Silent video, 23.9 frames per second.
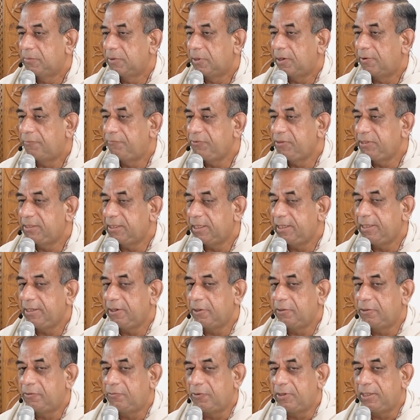officially
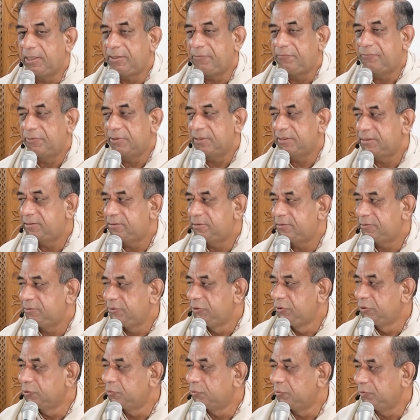on 21st
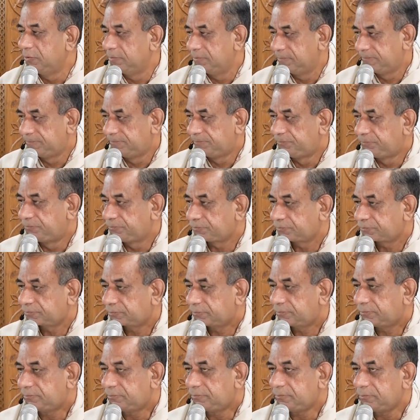June
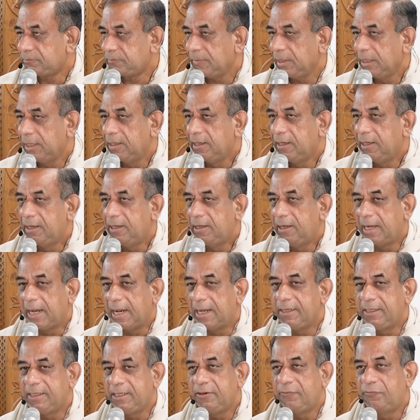
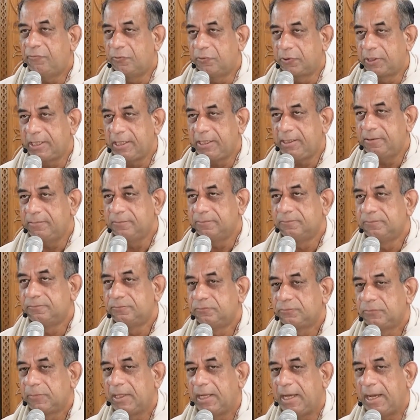1914,
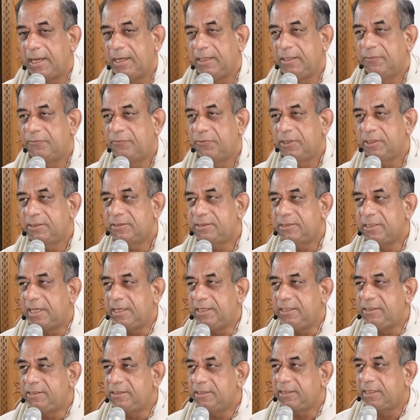and the first
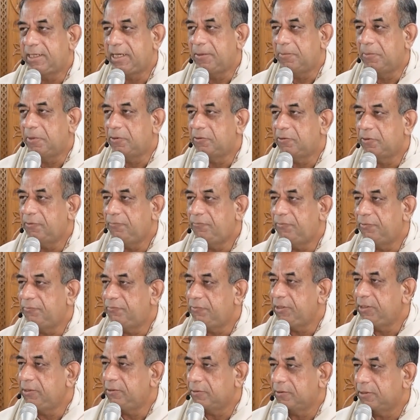edition came out on
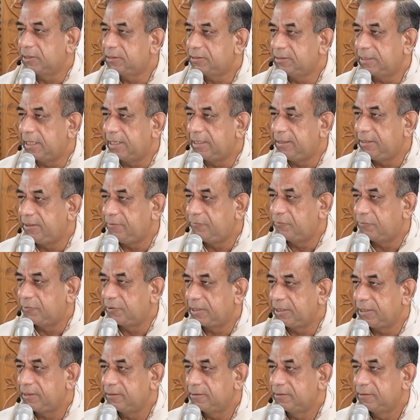15th August
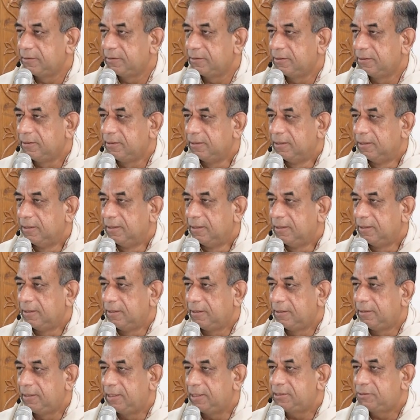1914.
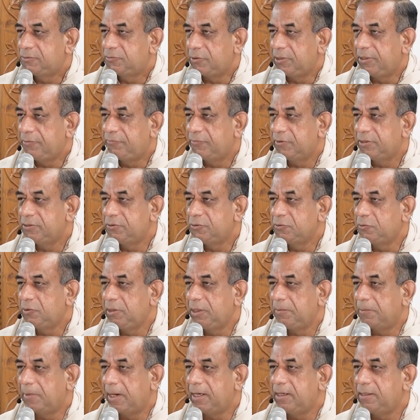Does 21st June
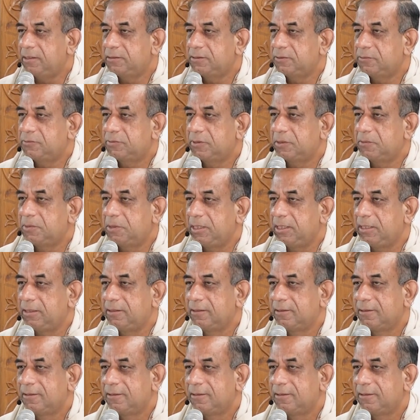remind us of something?